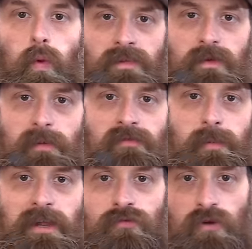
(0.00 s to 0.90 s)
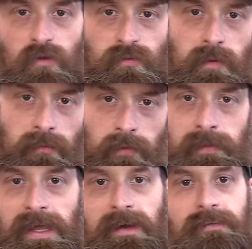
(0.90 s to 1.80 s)
What's up, everybody? It's Charles from
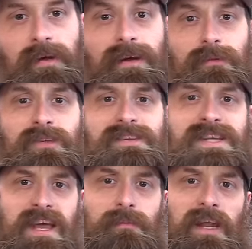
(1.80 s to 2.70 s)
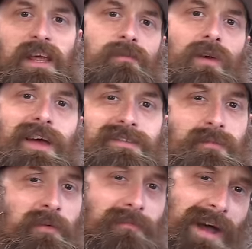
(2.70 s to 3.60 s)
HumbleMechanic.com. Today I'm going to give you guys some of